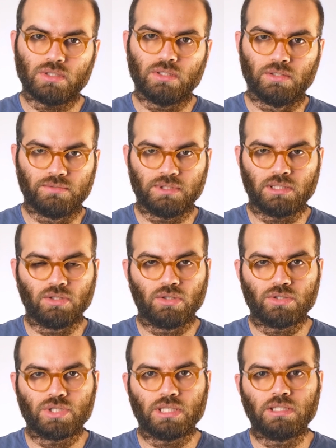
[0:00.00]
of
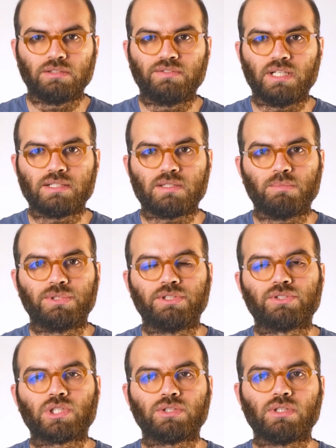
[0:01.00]
technological advancement
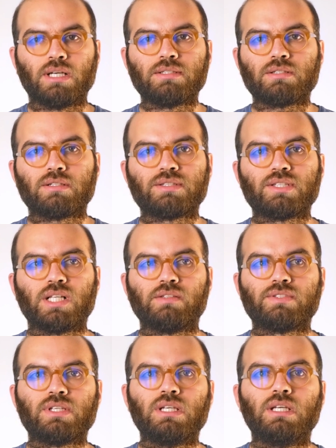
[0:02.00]
and try to ask ourselves,